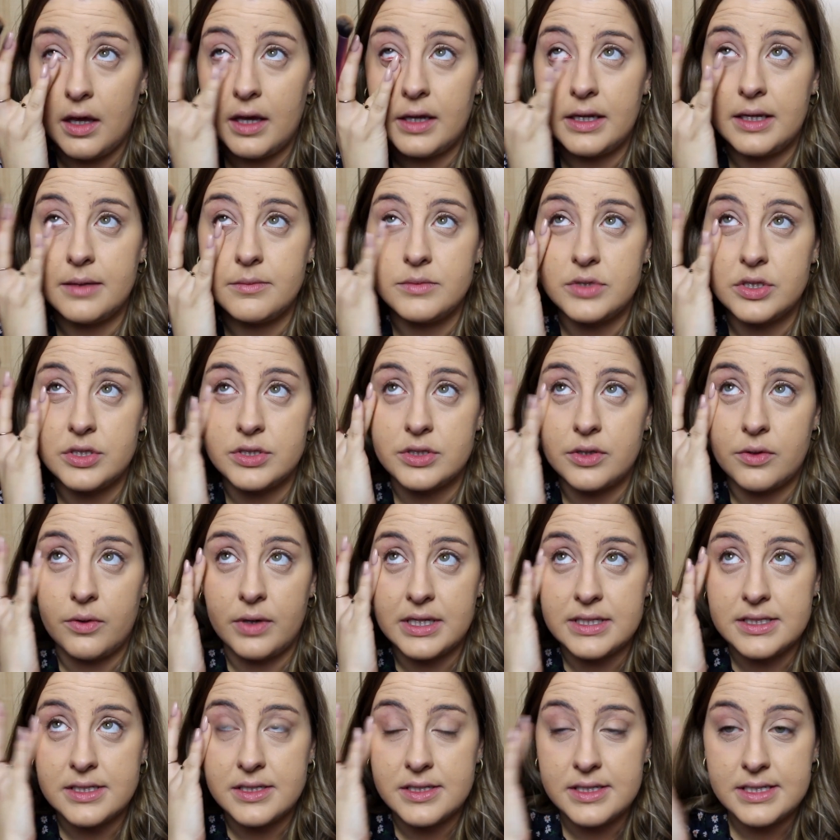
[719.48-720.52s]
And I'm just
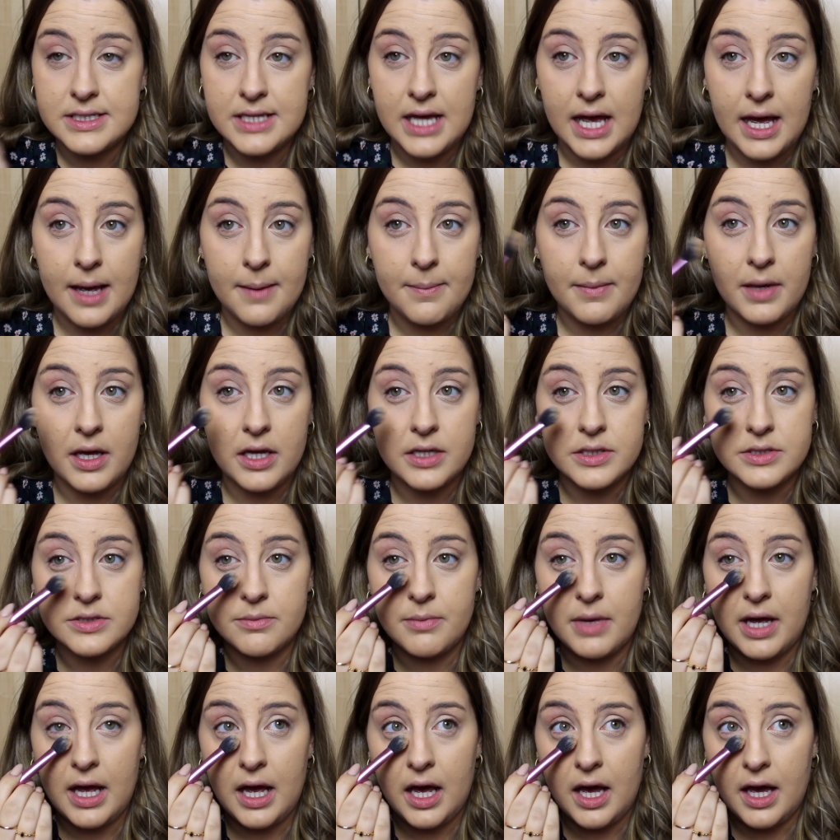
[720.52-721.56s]
going to dab under
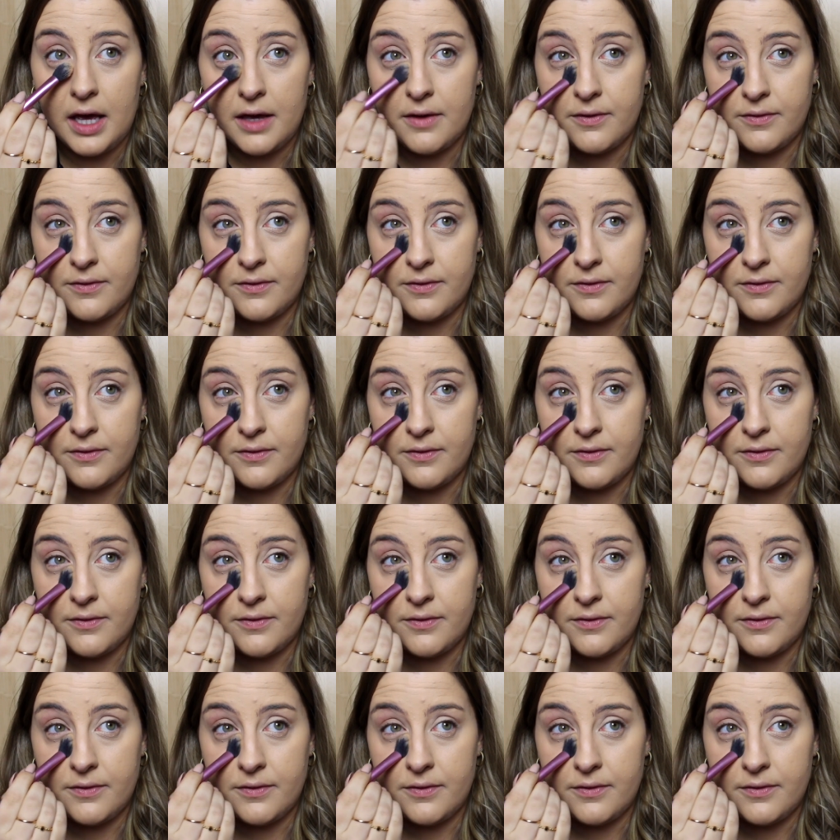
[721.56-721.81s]
my eye